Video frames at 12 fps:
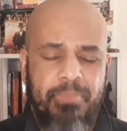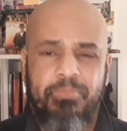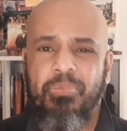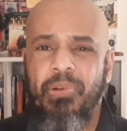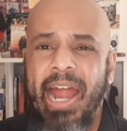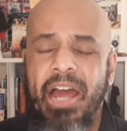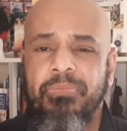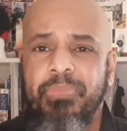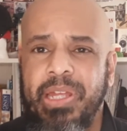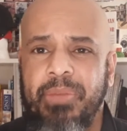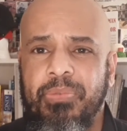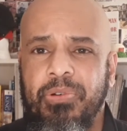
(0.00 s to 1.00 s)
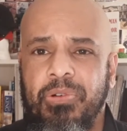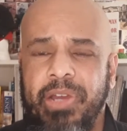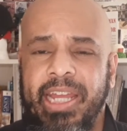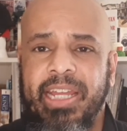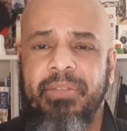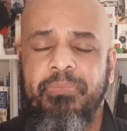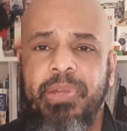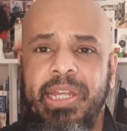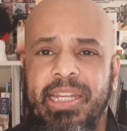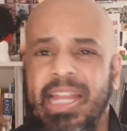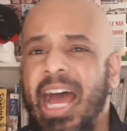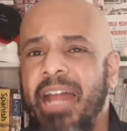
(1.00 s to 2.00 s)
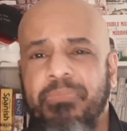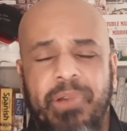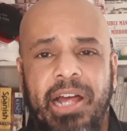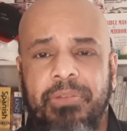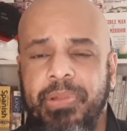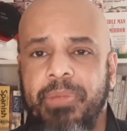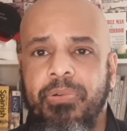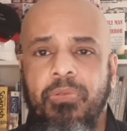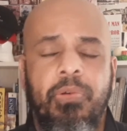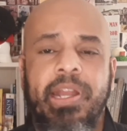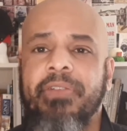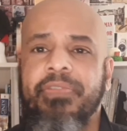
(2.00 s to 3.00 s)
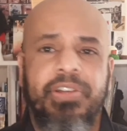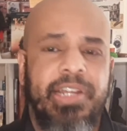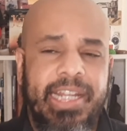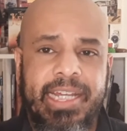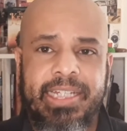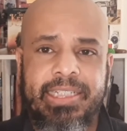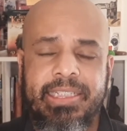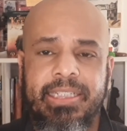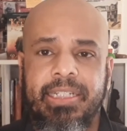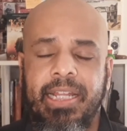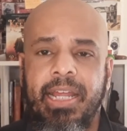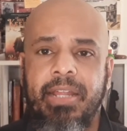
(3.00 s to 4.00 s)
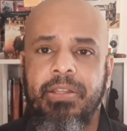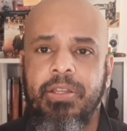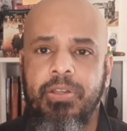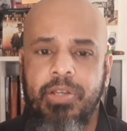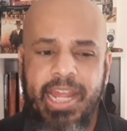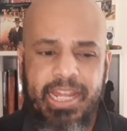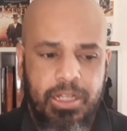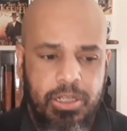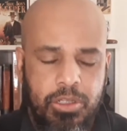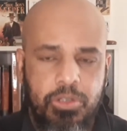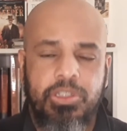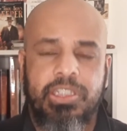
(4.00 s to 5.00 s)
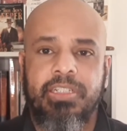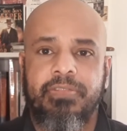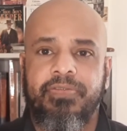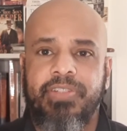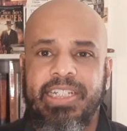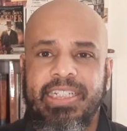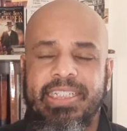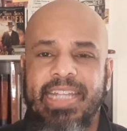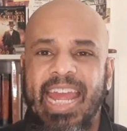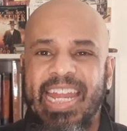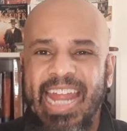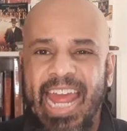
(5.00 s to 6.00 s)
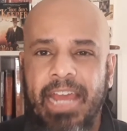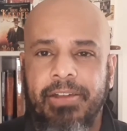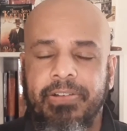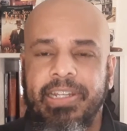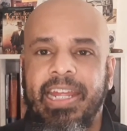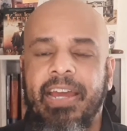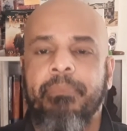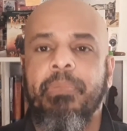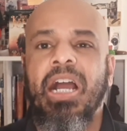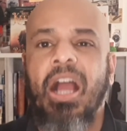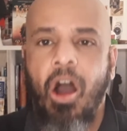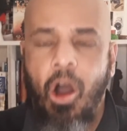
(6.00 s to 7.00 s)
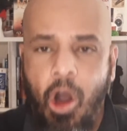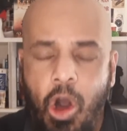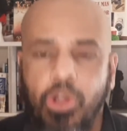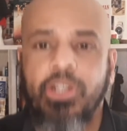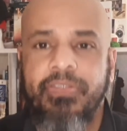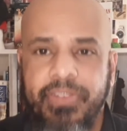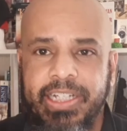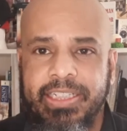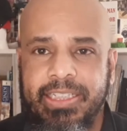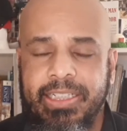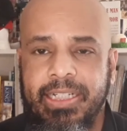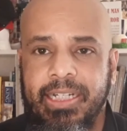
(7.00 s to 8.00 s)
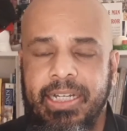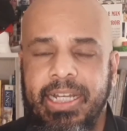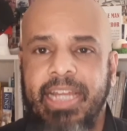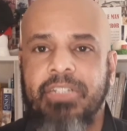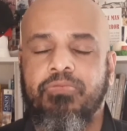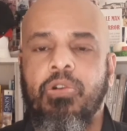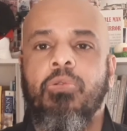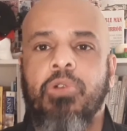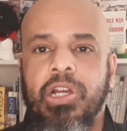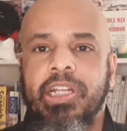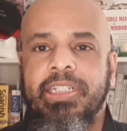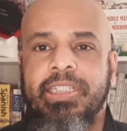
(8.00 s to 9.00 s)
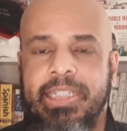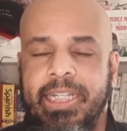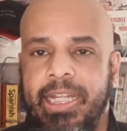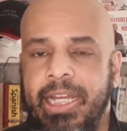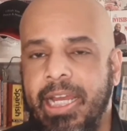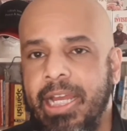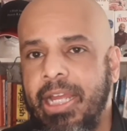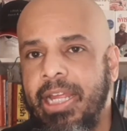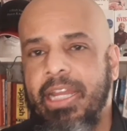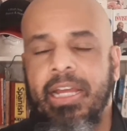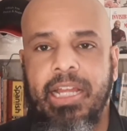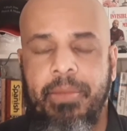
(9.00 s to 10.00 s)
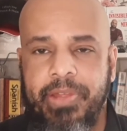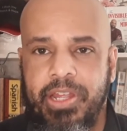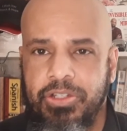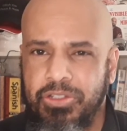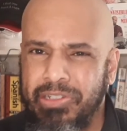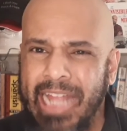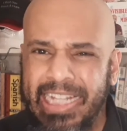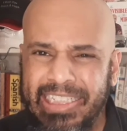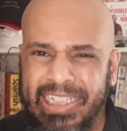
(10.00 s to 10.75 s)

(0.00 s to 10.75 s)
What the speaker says: brown people. It could be non-brown people. Whatever it is, inclusiveness and equity among all of us is what we're going to see in the coming years. So that's